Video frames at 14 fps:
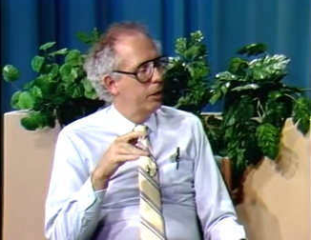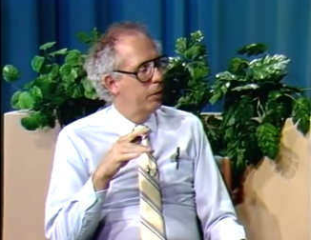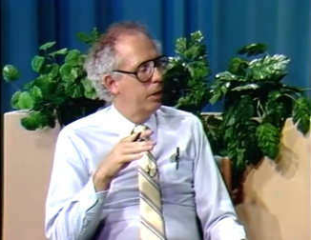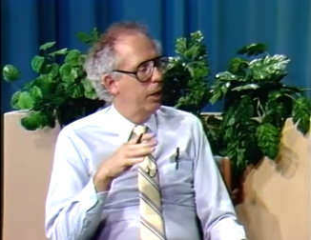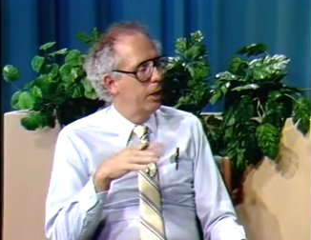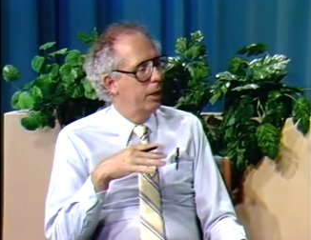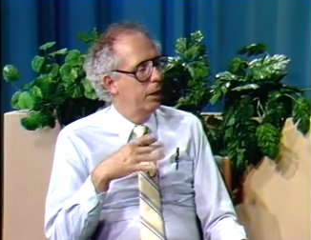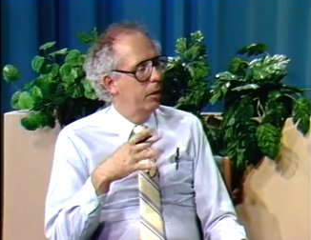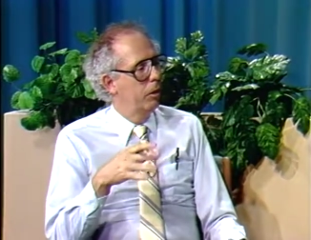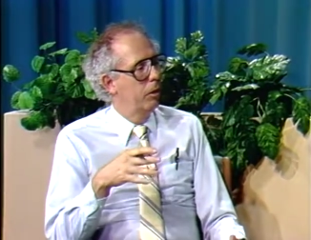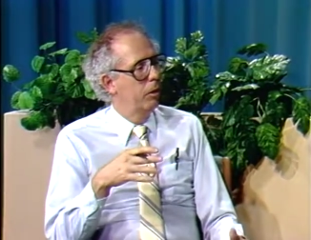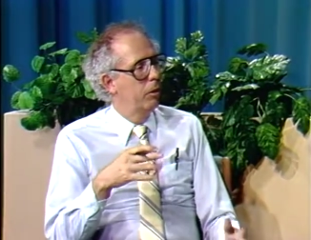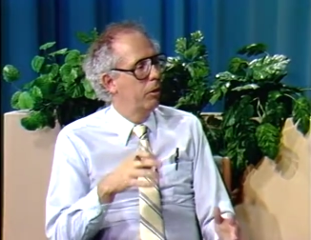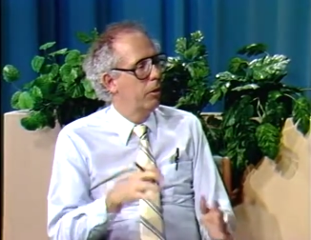on hunting
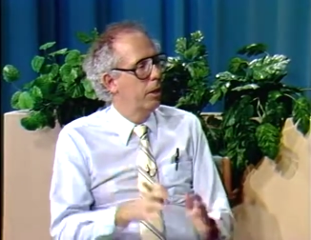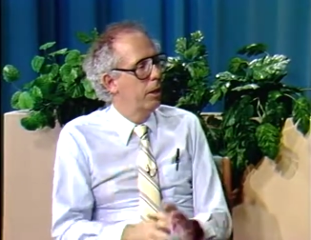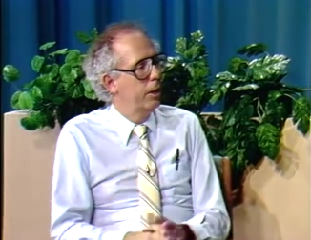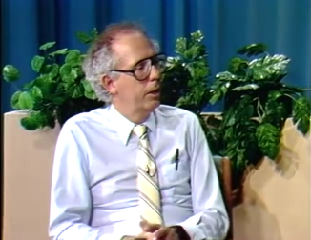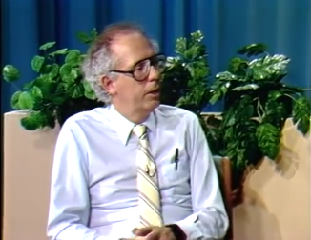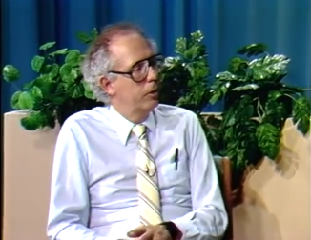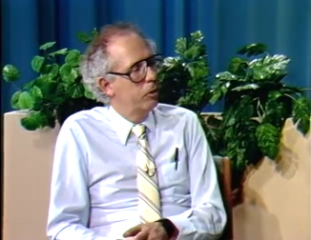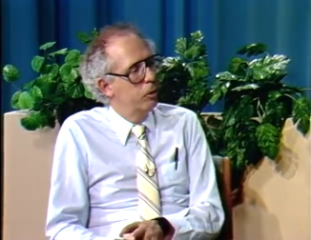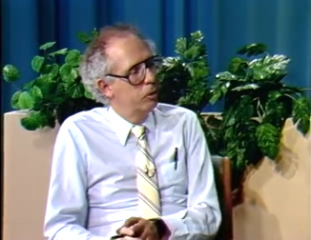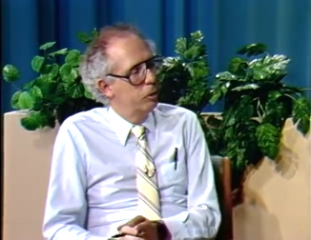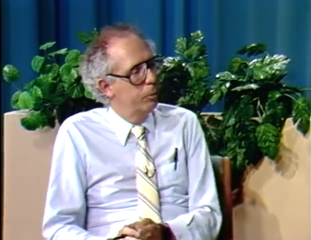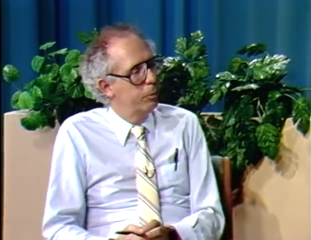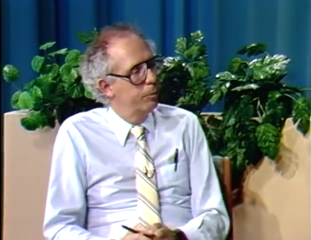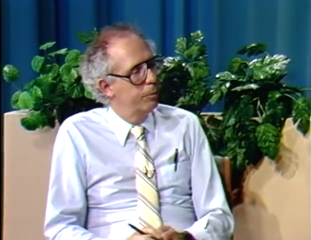alone or hunting in a group?